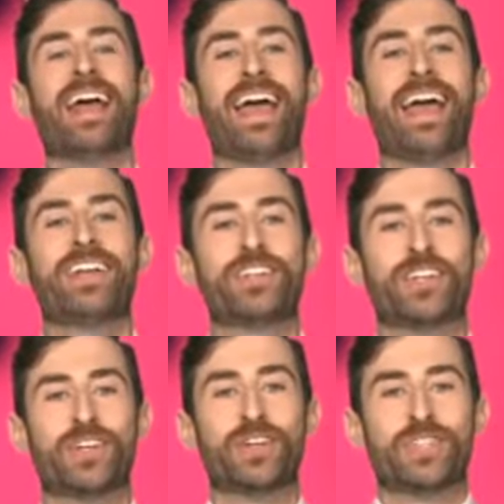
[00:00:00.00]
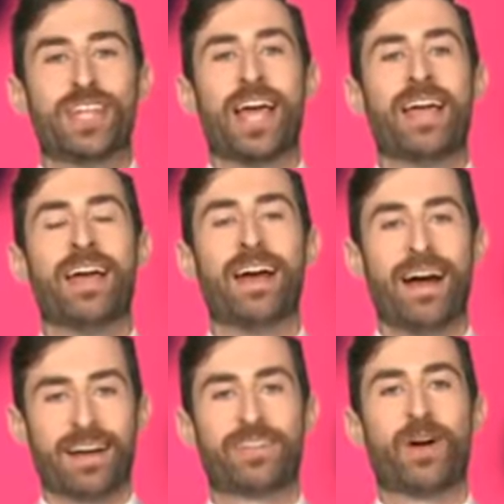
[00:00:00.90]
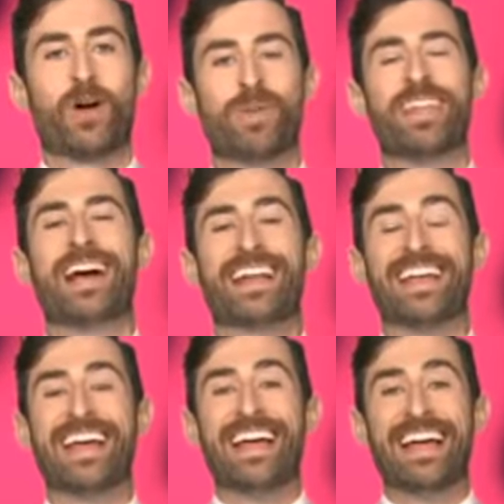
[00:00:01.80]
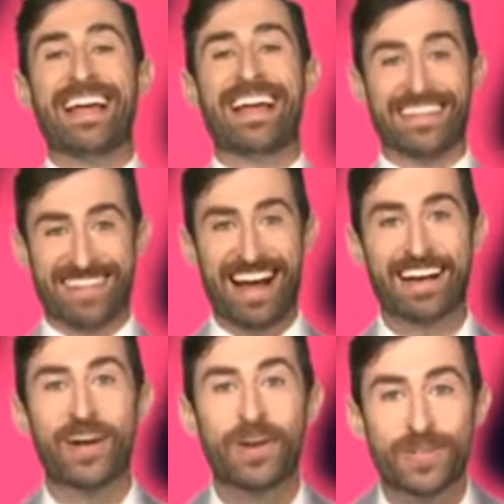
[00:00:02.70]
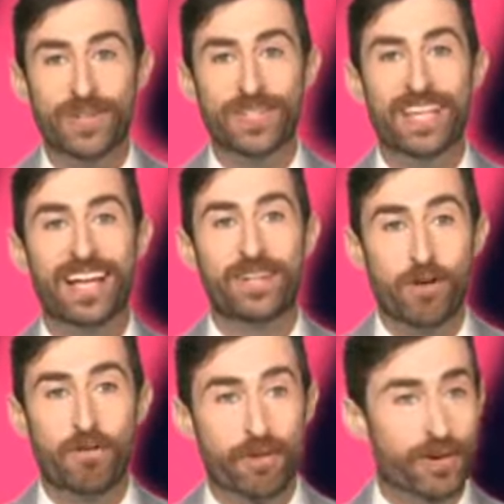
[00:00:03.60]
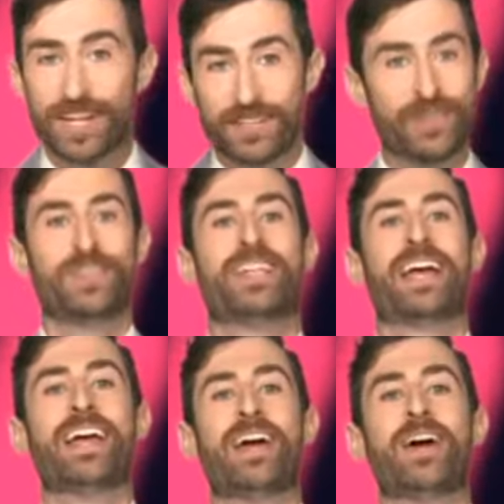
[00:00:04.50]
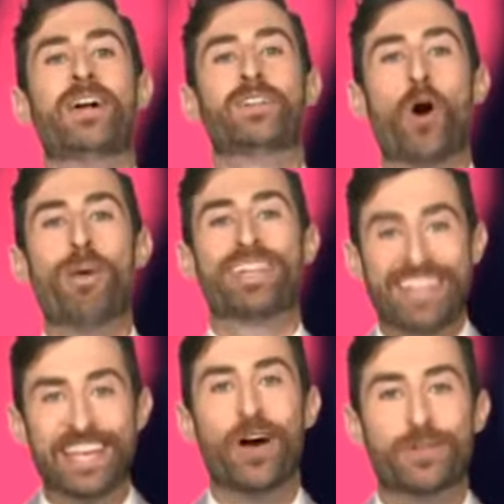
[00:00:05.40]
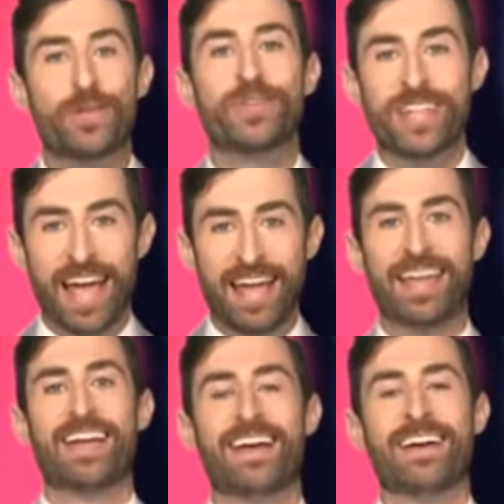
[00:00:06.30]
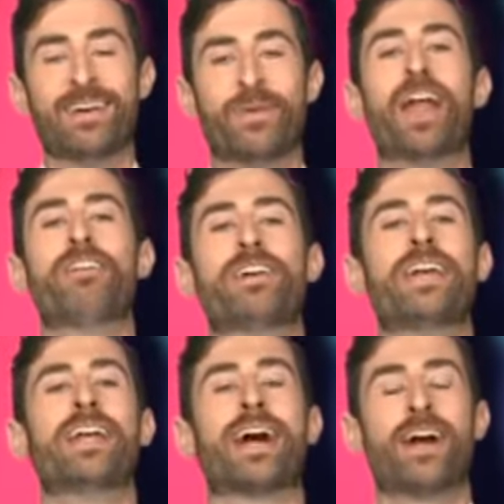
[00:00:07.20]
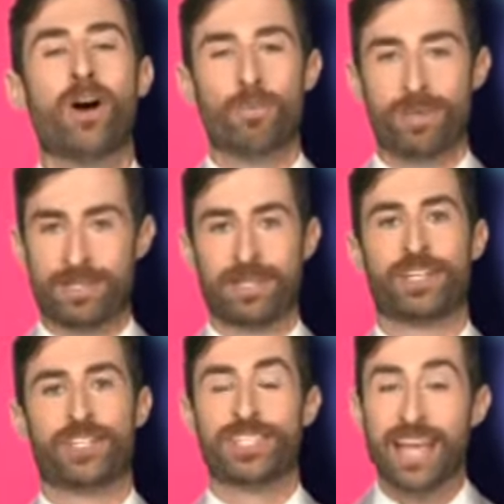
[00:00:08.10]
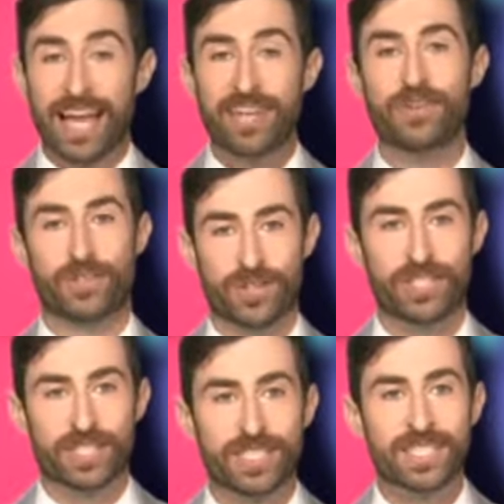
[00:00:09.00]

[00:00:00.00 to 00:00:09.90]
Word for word: HQ's Day, October the 9th. Is it Taco Tuesday, Tofurkey Tuesday, Tomatillo Tuesday? Whatever you're eating, I hope it's delicious and nutritious.